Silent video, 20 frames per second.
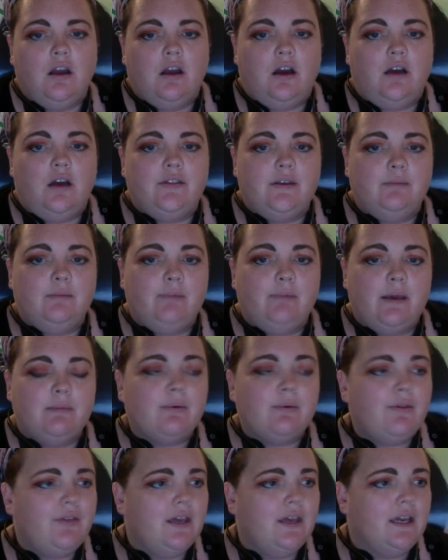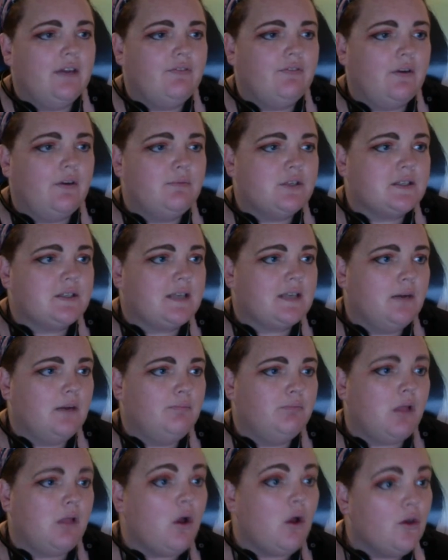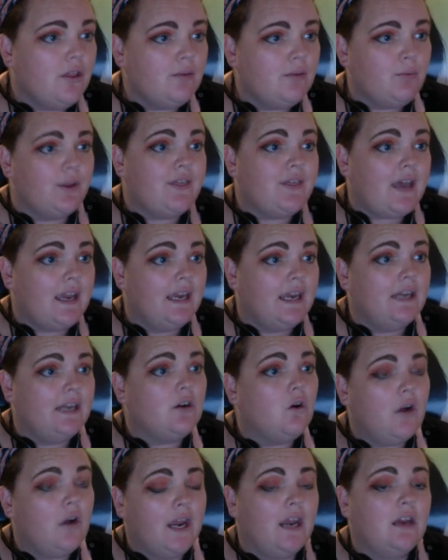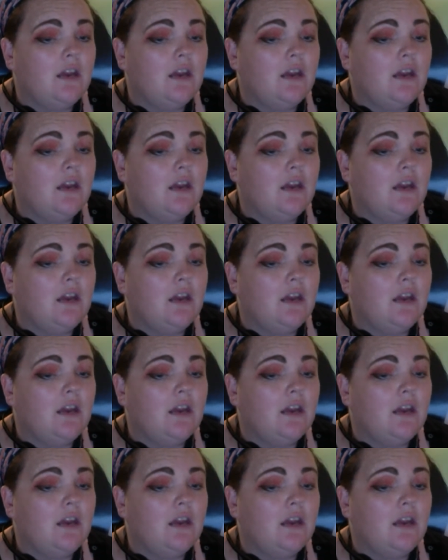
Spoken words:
think people think if I'm just going to blow them with heat or hair